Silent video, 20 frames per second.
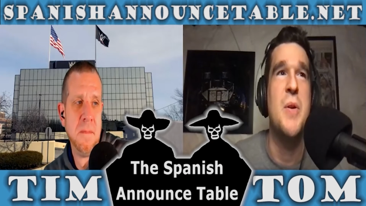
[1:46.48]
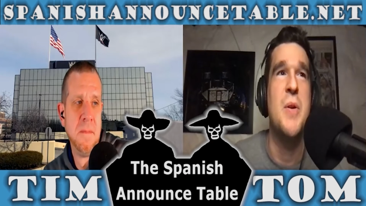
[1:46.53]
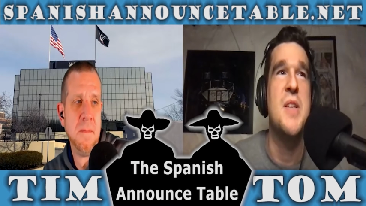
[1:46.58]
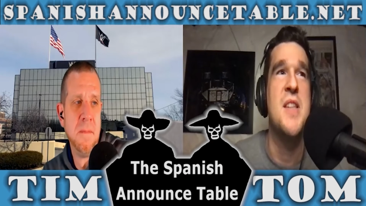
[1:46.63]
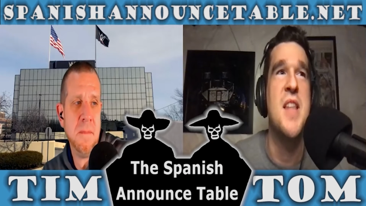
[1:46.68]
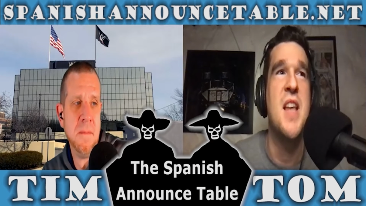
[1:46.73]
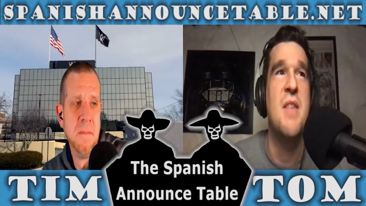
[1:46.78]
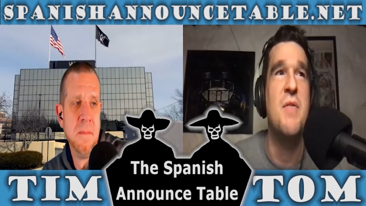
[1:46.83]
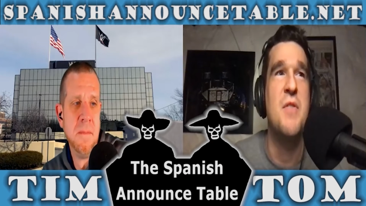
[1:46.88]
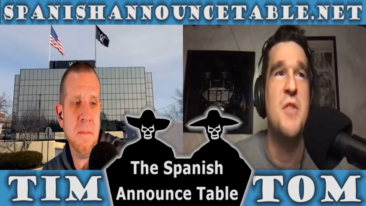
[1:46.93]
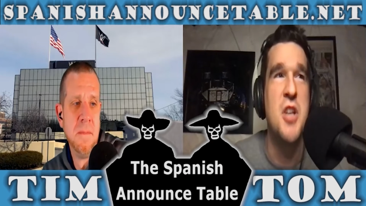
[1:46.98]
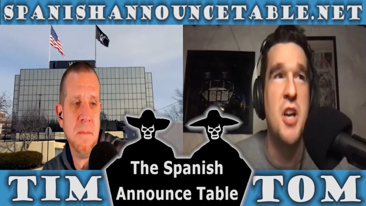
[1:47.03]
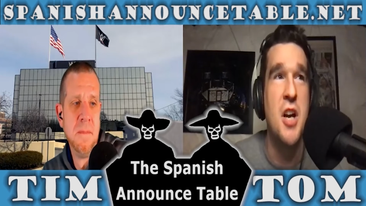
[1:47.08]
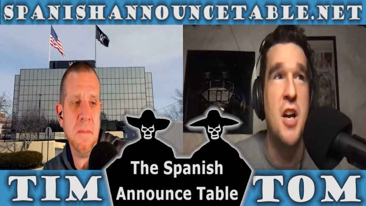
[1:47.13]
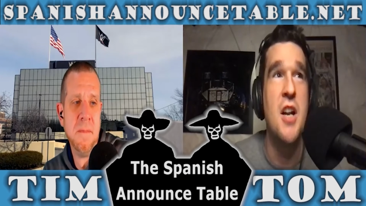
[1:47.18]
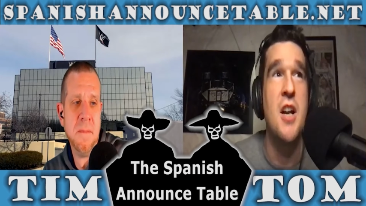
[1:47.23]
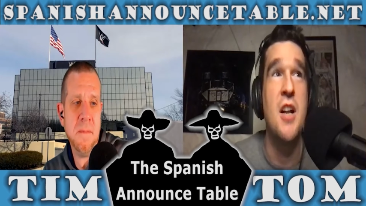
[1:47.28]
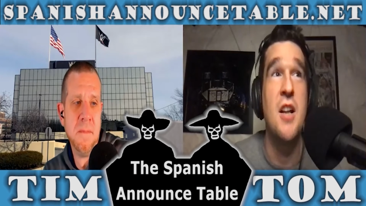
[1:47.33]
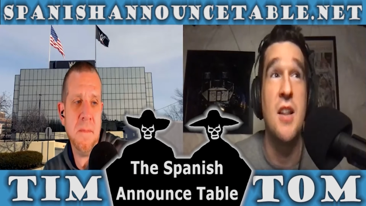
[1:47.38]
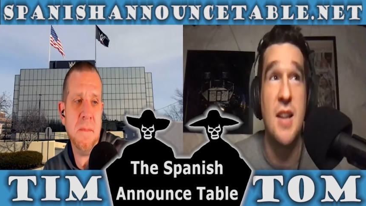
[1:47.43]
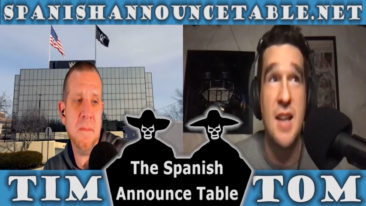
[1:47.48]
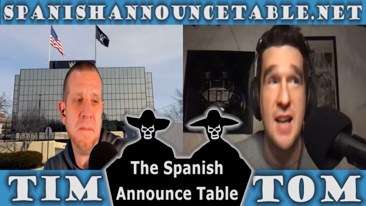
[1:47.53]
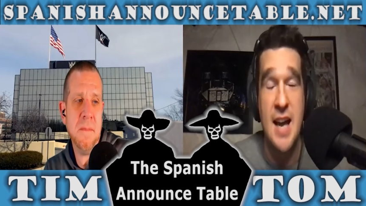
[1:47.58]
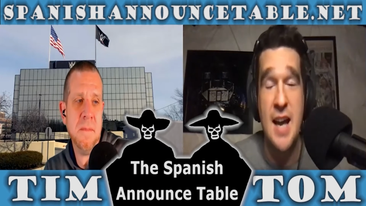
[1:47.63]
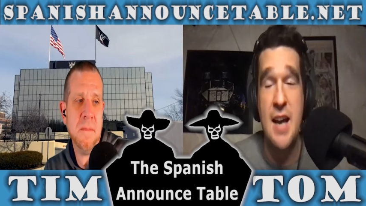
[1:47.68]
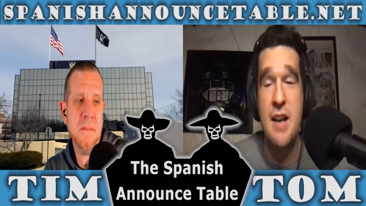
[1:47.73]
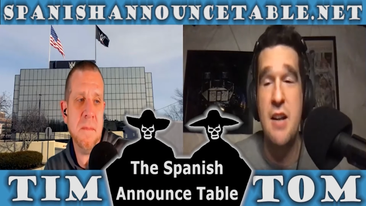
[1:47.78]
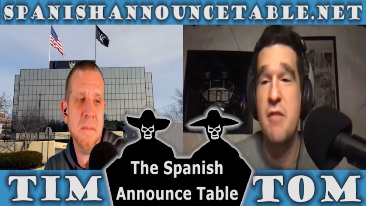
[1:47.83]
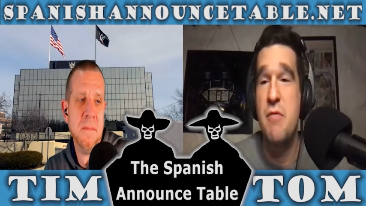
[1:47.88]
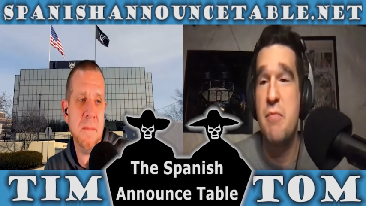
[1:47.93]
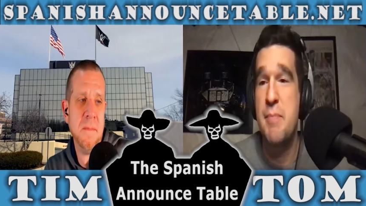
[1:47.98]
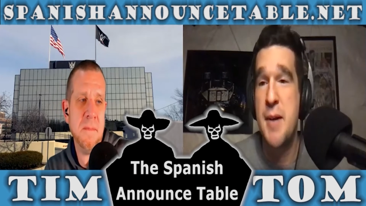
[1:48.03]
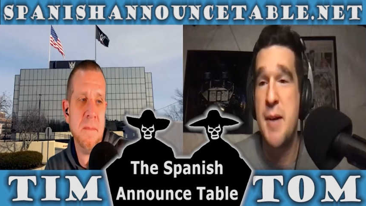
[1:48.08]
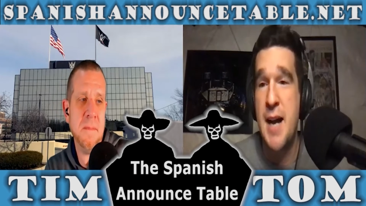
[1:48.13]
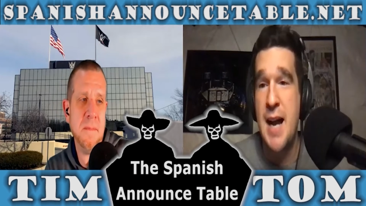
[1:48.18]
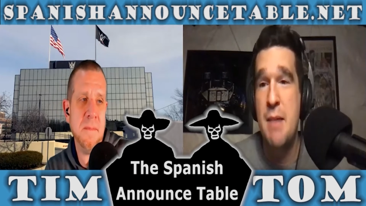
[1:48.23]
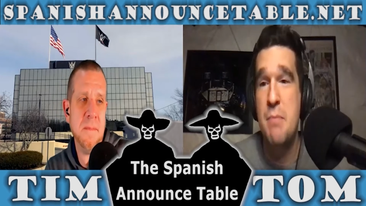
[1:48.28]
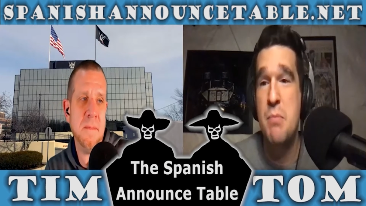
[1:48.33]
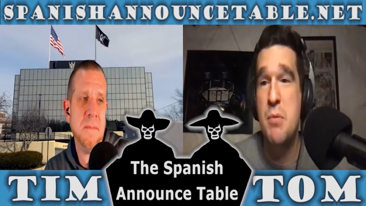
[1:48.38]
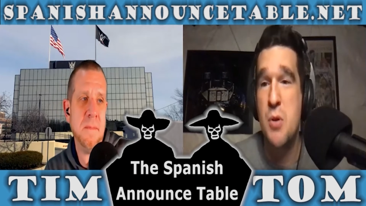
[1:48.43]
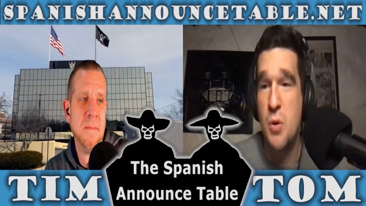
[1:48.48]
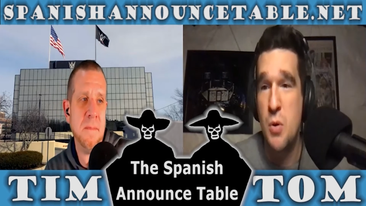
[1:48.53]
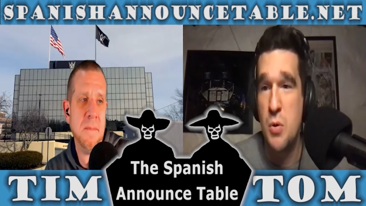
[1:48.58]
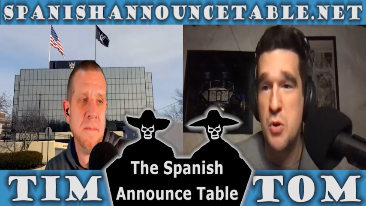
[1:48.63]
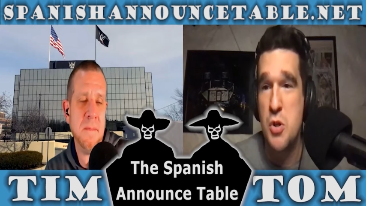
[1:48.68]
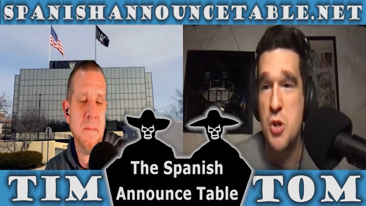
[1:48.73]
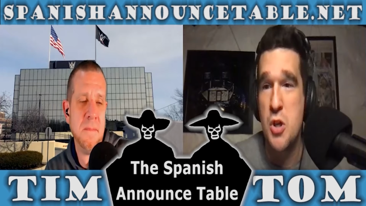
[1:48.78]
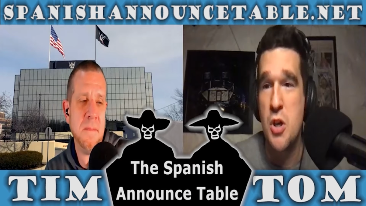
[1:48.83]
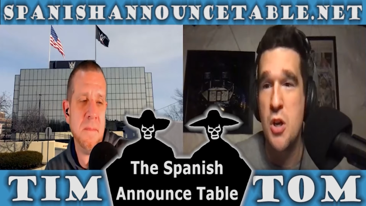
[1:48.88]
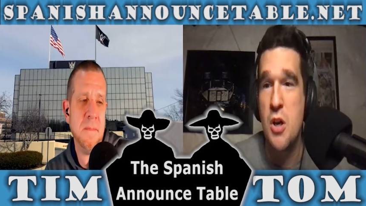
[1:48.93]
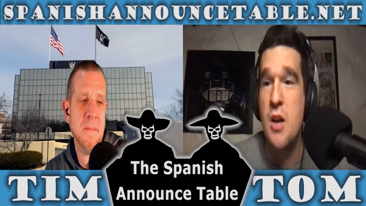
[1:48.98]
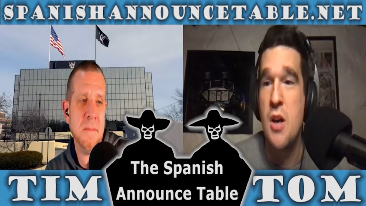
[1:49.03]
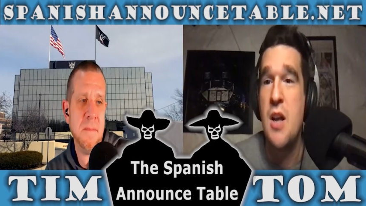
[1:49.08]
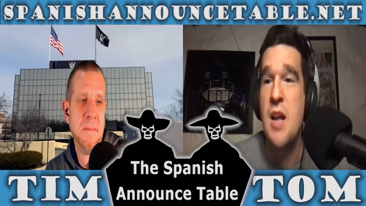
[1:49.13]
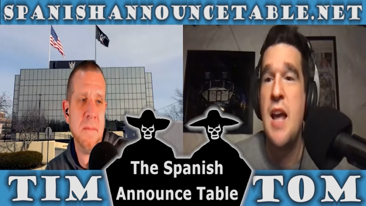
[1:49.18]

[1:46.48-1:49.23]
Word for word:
Speaker 1: is they've done a lot of pop culture